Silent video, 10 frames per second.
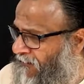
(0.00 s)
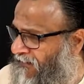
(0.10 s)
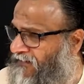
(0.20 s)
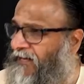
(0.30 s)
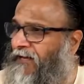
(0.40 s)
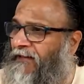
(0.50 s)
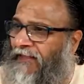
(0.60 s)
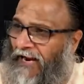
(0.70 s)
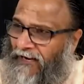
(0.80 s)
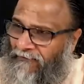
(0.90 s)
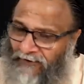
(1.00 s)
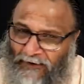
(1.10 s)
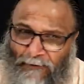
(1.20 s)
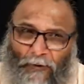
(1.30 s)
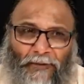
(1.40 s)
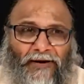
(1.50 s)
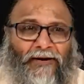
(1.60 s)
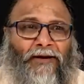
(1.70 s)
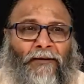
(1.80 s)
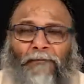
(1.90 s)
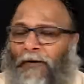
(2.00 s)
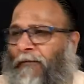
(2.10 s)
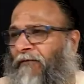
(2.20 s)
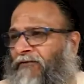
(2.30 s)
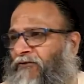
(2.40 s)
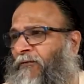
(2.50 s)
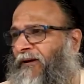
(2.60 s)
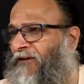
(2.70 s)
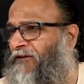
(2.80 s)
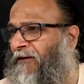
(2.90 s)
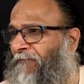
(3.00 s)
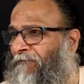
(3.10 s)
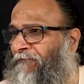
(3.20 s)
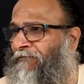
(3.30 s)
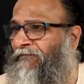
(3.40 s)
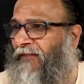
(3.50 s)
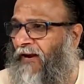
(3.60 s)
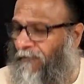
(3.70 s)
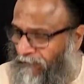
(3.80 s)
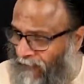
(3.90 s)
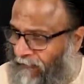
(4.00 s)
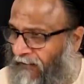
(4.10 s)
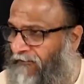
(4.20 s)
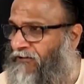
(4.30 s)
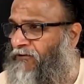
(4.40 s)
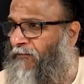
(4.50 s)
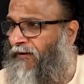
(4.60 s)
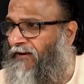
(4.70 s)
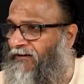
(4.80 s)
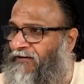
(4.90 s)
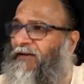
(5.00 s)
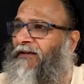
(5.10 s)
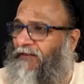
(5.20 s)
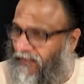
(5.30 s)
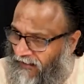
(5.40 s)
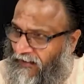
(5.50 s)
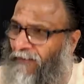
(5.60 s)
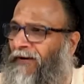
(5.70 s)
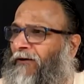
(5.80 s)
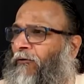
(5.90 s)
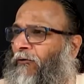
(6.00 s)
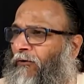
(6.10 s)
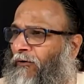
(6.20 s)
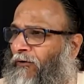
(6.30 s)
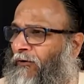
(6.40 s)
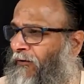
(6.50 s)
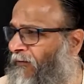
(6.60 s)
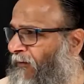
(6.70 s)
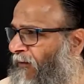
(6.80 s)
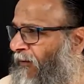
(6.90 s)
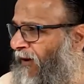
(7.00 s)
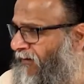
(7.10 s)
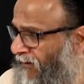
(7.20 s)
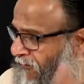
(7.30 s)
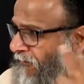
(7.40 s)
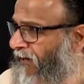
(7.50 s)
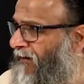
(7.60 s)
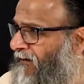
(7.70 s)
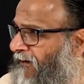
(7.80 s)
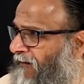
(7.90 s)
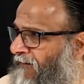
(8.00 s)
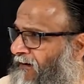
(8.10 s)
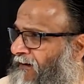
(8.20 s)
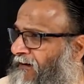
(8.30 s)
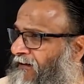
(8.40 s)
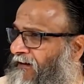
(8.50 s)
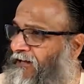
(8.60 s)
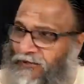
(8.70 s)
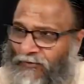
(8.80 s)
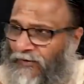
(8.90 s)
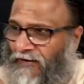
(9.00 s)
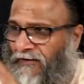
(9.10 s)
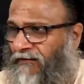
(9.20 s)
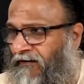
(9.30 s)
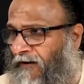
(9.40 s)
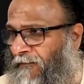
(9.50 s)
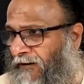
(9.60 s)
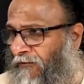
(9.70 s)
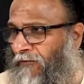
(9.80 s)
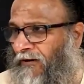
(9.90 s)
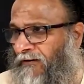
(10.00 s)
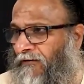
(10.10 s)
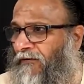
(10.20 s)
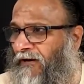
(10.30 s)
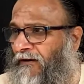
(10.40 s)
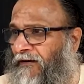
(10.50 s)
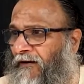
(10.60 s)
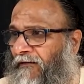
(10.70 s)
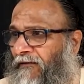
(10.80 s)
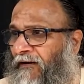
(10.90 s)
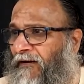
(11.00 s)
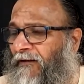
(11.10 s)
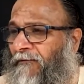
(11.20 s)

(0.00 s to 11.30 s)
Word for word: Tamas, that very moment Brahma, Vishnu, Mahesh come. And Brahma, Vishnu, Mahesh, they come and go at the totality level. Ishvara doesn't come and go at the totality level.